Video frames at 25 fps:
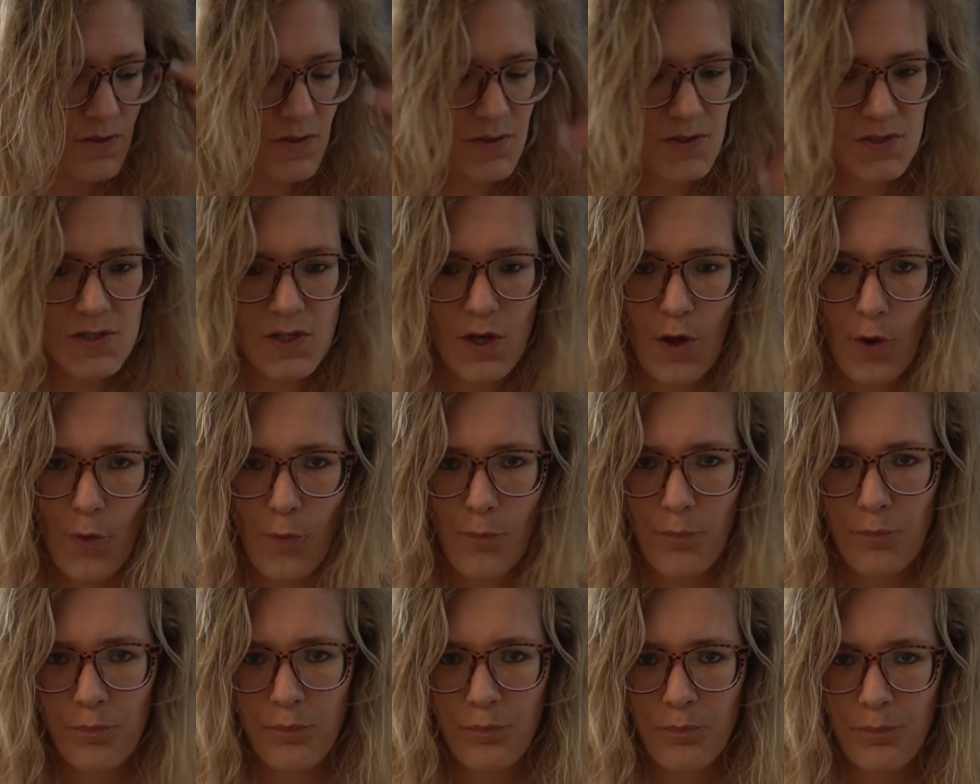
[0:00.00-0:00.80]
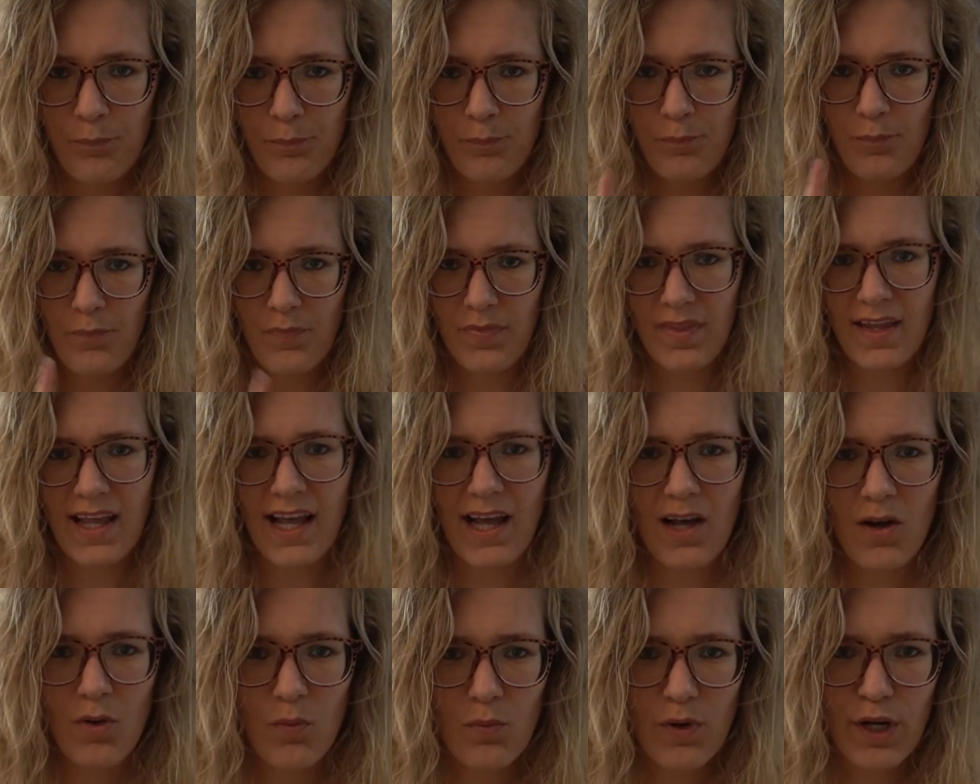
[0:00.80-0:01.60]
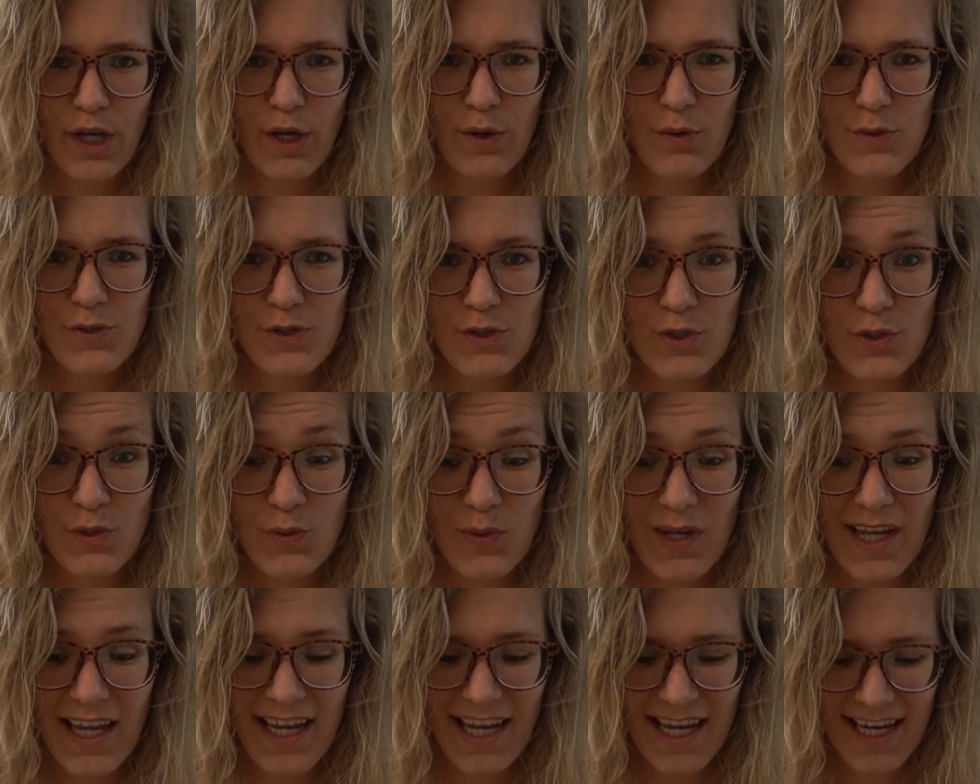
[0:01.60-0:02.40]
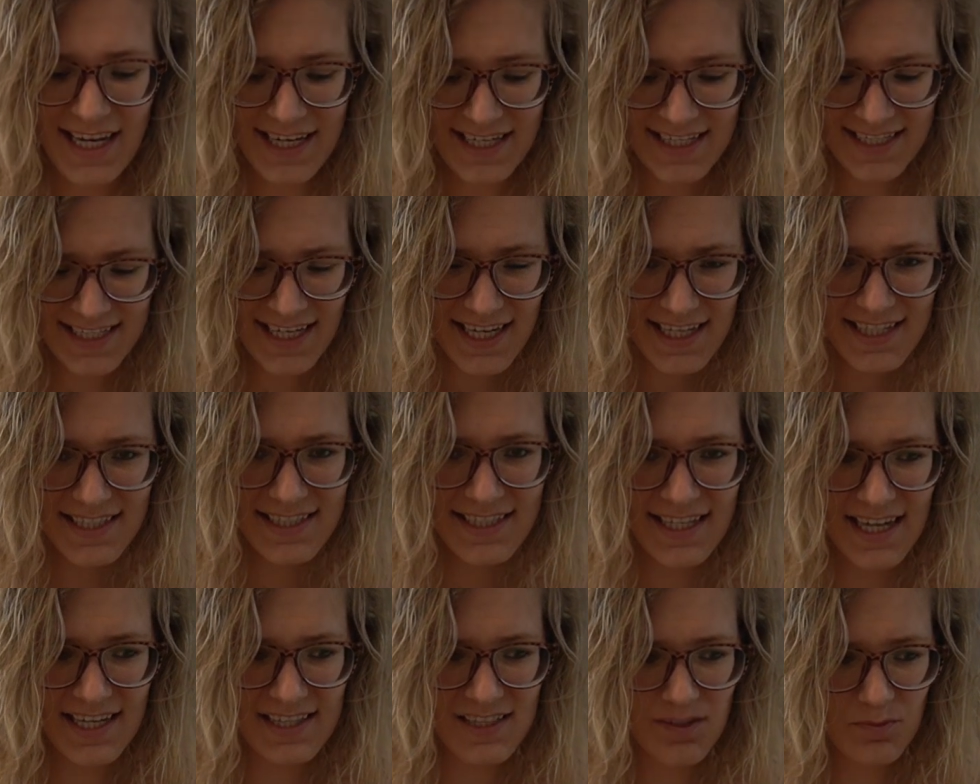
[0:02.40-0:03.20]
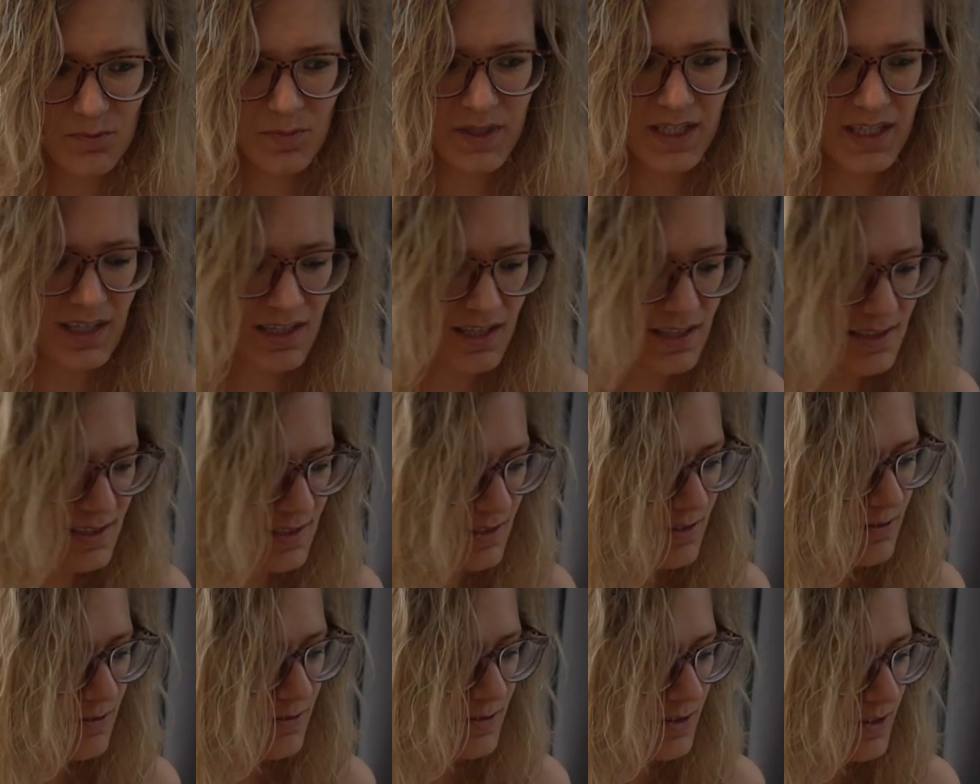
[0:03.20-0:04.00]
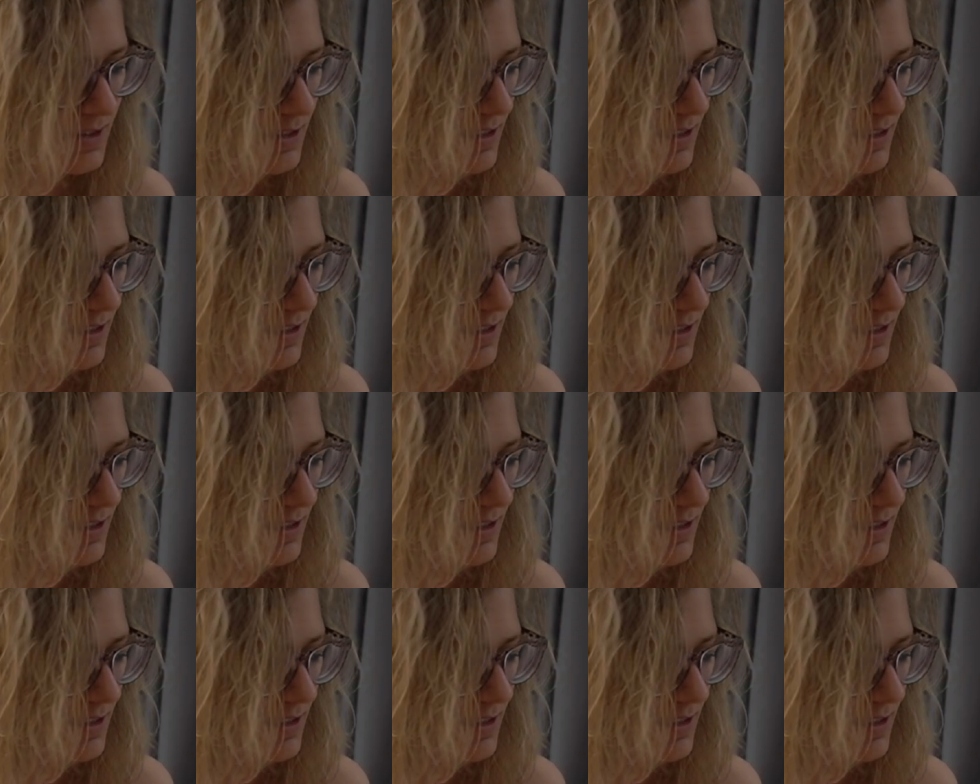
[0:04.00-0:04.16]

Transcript: So now we're going to do a taste test because,